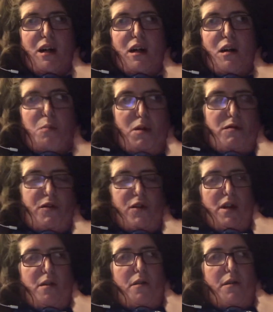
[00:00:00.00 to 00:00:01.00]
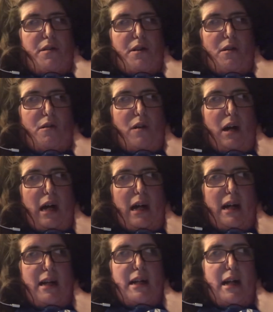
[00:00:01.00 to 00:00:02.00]
on both channels. So
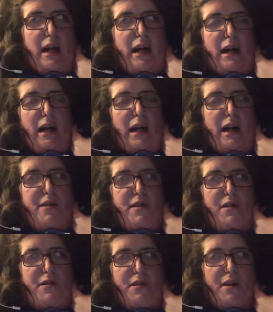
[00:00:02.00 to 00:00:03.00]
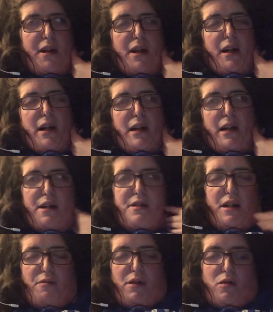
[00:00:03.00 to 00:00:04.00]
uh, yeah, I just Got
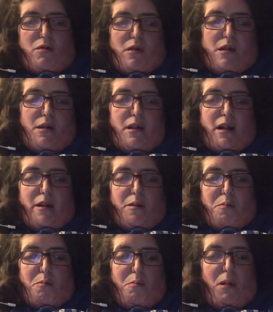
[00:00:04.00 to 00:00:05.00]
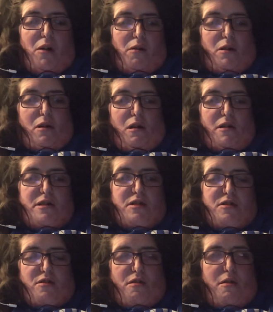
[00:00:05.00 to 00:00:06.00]
goddamn recording Mario Kart
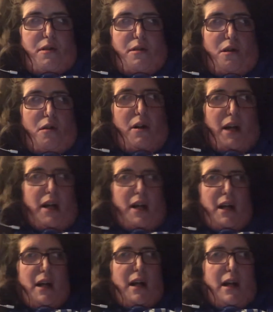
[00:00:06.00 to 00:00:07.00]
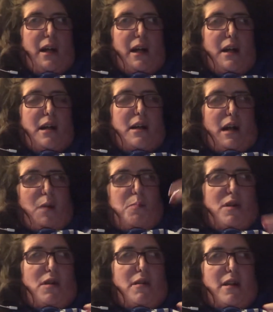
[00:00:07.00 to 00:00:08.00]
Tour, so yeah,
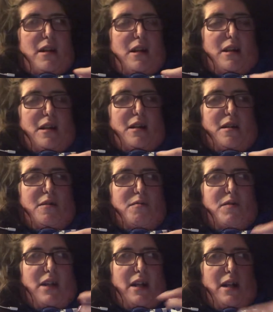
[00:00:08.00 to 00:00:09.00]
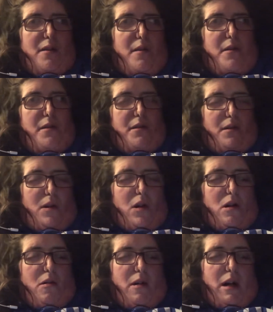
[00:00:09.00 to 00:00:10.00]
uploading videos
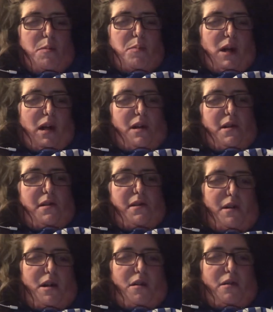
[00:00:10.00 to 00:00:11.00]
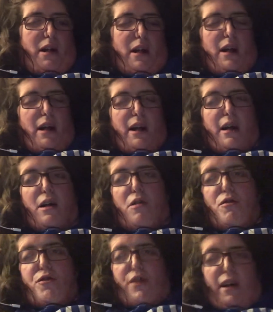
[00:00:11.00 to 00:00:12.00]
all up. So
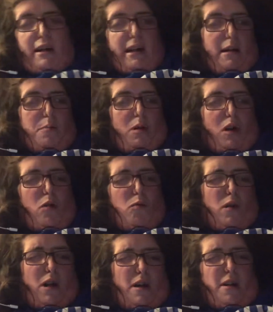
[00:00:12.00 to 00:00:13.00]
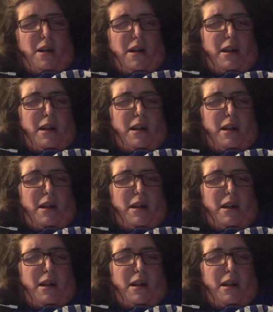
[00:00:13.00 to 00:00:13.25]
go check out part one